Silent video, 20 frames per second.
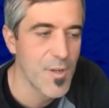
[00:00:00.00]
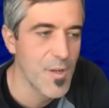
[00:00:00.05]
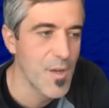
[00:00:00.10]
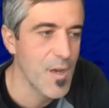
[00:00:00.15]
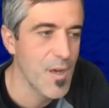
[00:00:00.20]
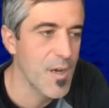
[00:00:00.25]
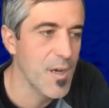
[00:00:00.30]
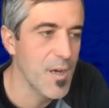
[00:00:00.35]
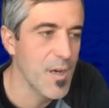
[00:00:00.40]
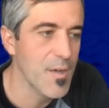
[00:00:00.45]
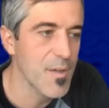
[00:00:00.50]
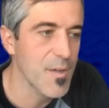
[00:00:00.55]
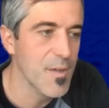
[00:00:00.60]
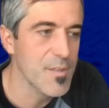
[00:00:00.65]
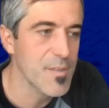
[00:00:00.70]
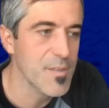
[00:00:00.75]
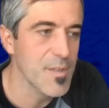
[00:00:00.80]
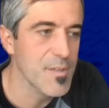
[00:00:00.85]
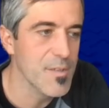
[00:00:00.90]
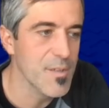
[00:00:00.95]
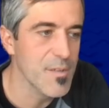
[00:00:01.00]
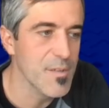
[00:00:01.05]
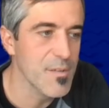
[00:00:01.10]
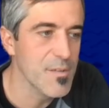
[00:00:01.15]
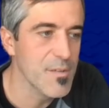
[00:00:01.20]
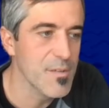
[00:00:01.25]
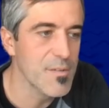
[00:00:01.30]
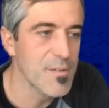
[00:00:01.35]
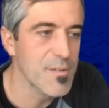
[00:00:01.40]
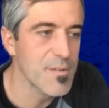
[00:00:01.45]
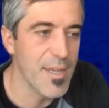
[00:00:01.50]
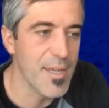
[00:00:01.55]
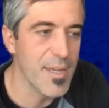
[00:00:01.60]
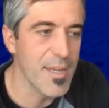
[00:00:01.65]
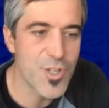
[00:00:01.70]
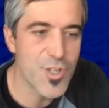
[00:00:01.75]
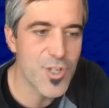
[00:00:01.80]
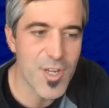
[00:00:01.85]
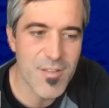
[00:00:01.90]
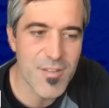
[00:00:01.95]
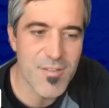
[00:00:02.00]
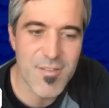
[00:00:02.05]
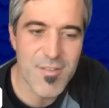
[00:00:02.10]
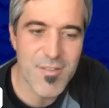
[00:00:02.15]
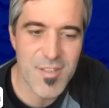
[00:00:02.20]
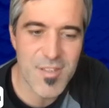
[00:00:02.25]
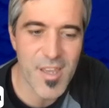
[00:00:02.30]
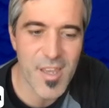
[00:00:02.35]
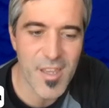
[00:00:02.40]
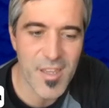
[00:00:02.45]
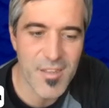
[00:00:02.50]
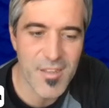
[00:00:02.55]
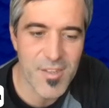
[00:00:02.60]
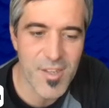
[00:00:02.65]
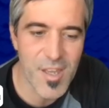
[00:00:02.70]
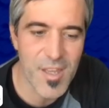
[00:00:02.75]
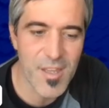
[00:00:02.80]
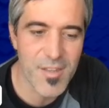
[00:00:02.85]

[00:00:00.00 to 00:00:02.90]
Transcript: the tensions and